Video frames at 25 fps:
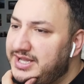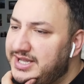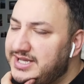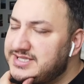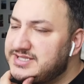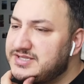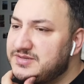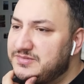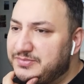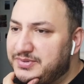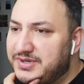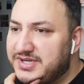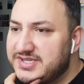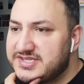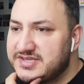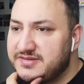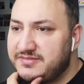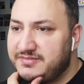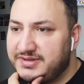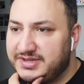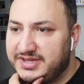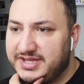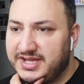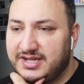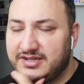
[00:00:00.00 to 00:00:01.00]
It's
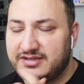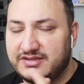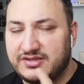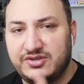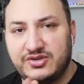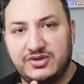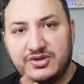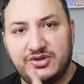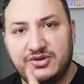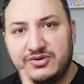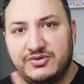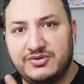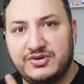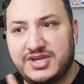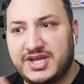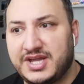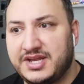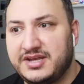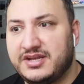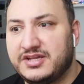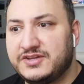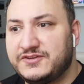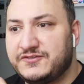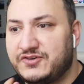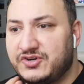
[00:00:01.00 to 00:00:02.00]
impossible that you
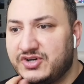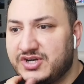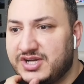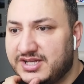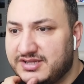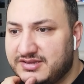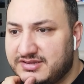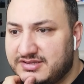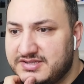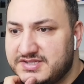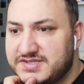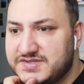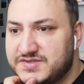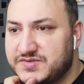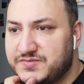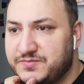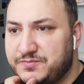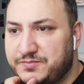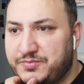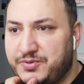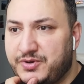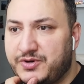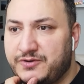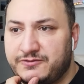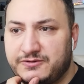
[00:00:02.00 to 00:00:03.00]
cannot forget this
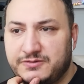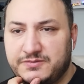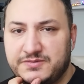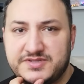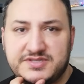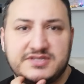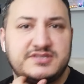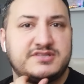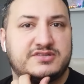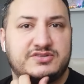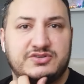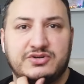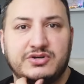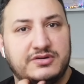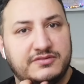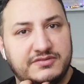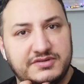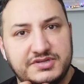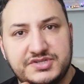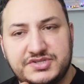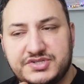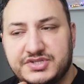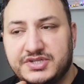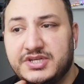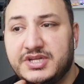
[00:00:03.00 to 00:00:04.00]
performance at
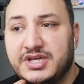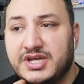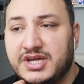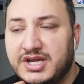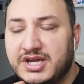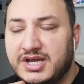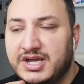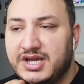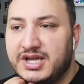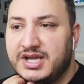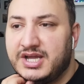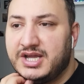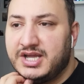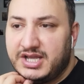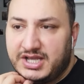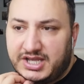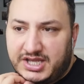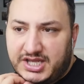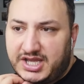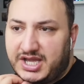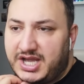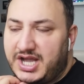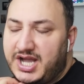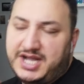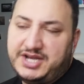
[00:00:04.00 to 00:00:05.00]
Eurovision.
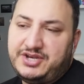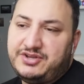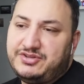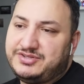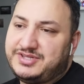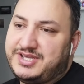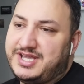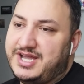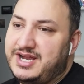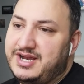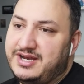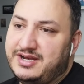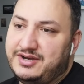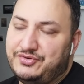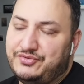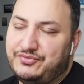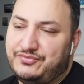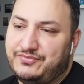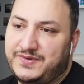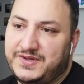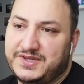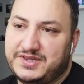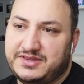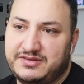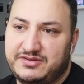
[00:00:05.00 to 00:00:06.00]
I don't care
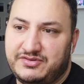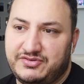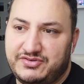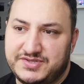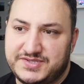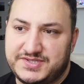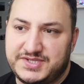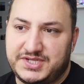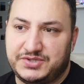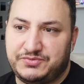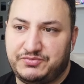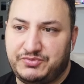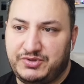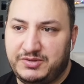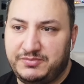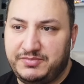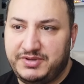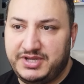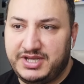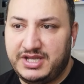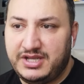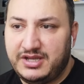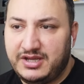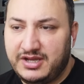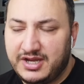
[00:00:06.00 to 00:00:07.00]
what the result will
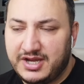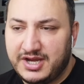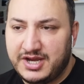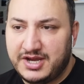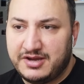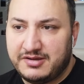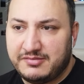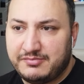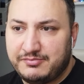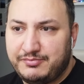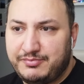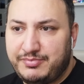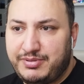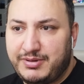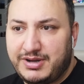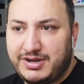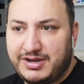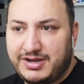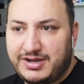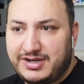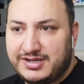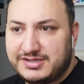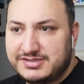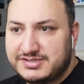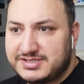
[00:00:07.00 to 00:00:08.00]
be,
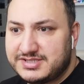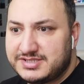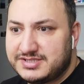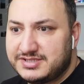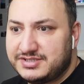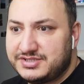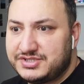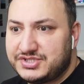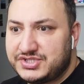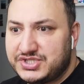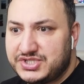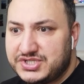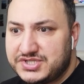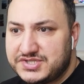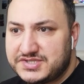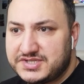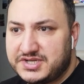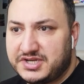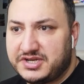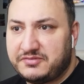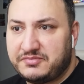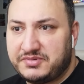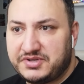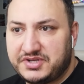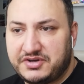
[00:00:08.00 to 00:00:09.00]
but she is
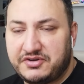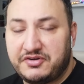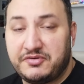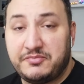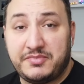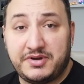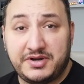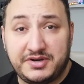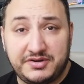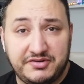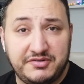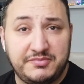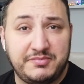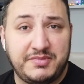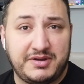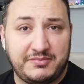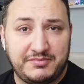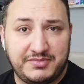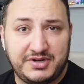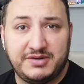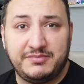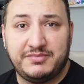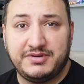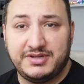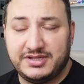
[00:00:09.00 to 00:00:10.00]
gonna be the
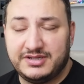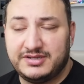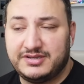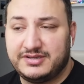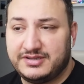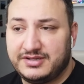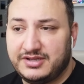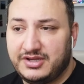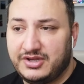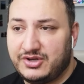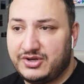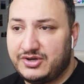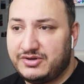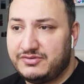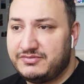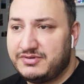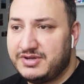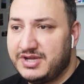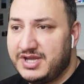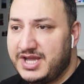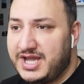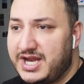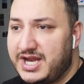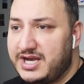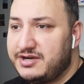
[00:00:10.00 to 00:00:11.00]
rememberable, you know?
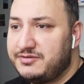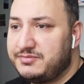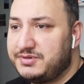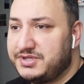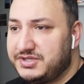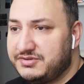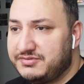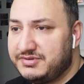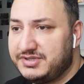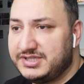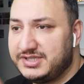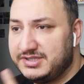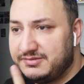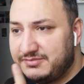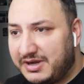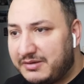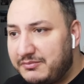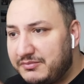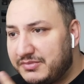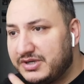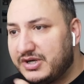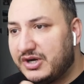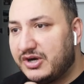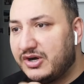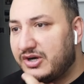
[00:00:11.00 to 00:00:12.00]
Everybody will
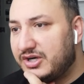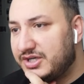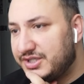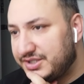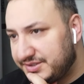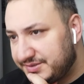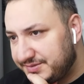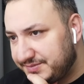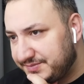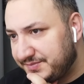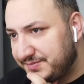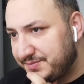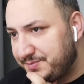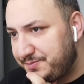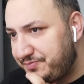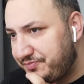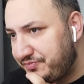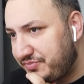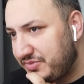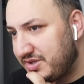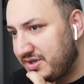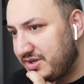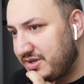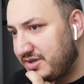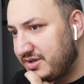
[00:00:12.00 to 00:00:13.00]
remember her.
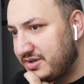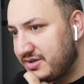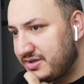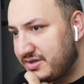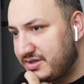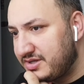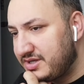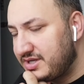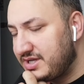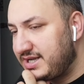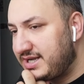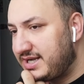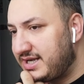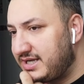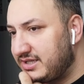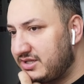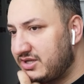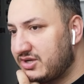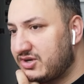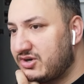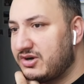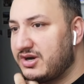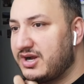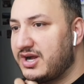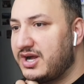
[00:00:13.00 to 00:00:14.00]
I
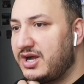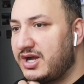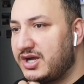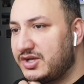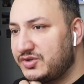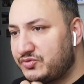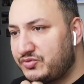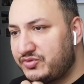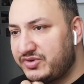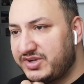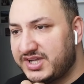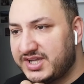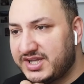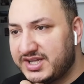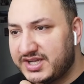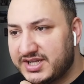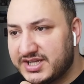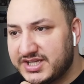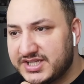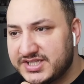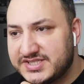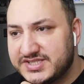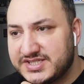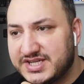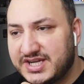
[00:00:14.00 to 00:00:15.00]
like her
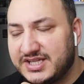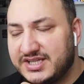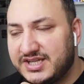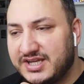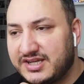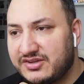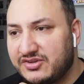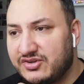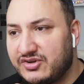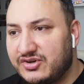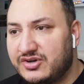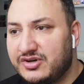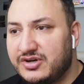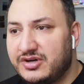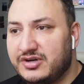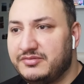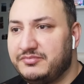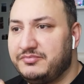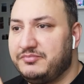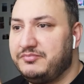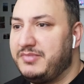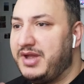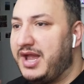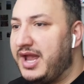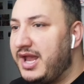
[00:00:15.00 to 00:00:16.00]
outfit, I liked
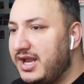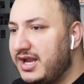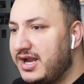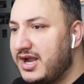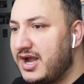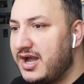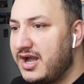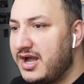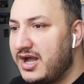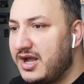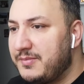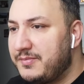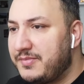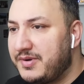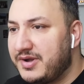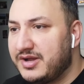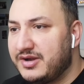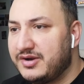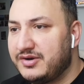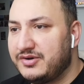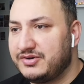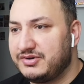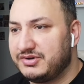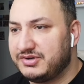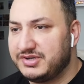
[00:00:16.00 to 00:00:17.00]
her makeup,
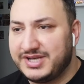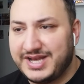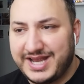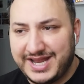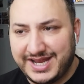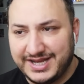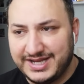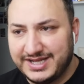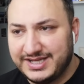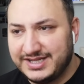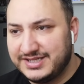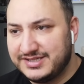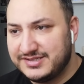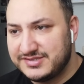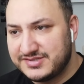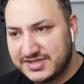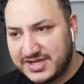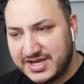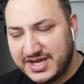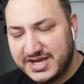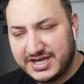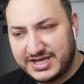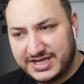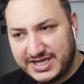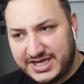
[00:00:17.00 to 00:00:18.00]
her
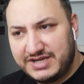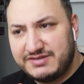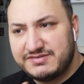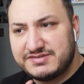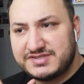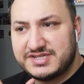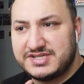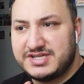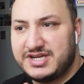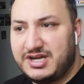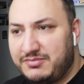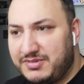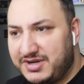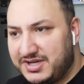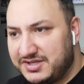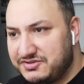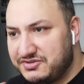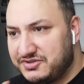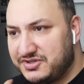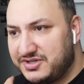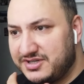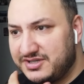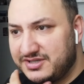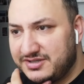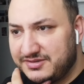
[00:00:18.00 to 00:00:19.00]
nails, everything
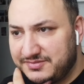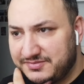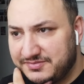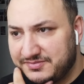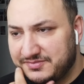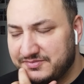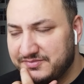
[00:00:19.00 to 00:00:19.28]
about her.